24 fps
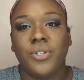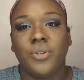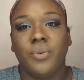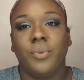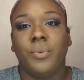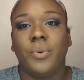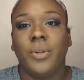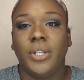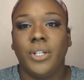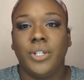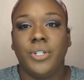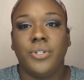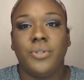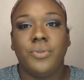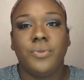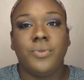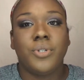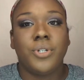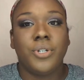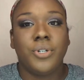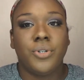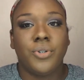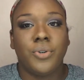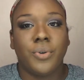to really do
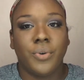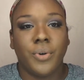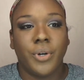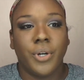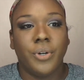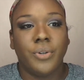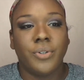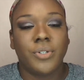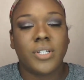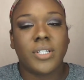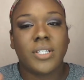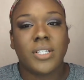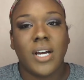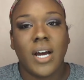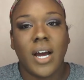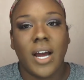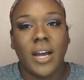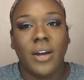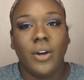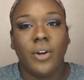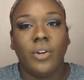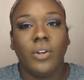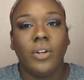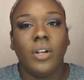tutorial
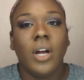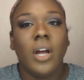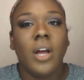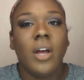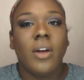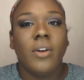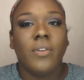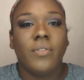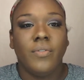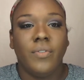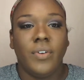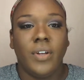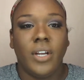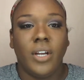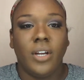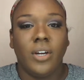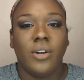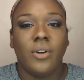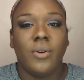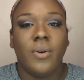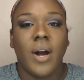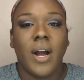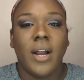style video.